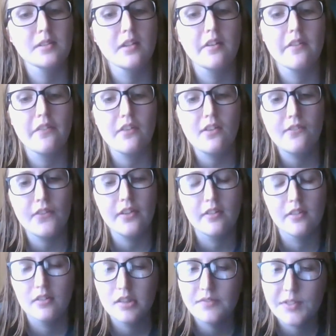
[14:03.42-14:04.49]
and then the TV in
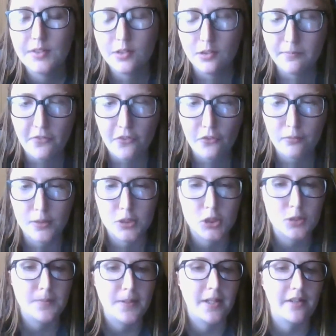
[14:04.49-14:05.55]
the living room
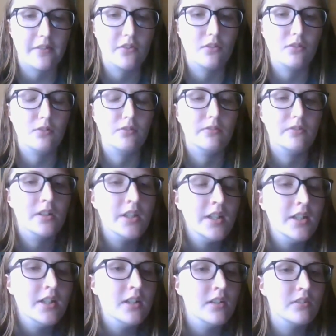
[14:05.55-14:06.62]
switched back to
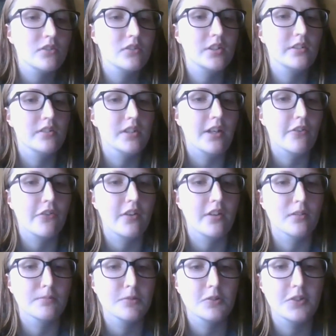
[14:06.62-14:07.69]
Little House
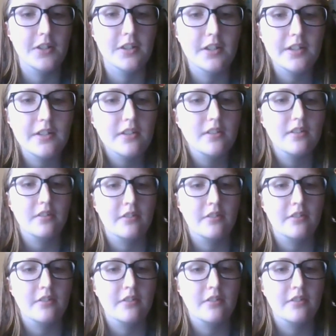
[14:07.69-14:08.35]
on the Prairie,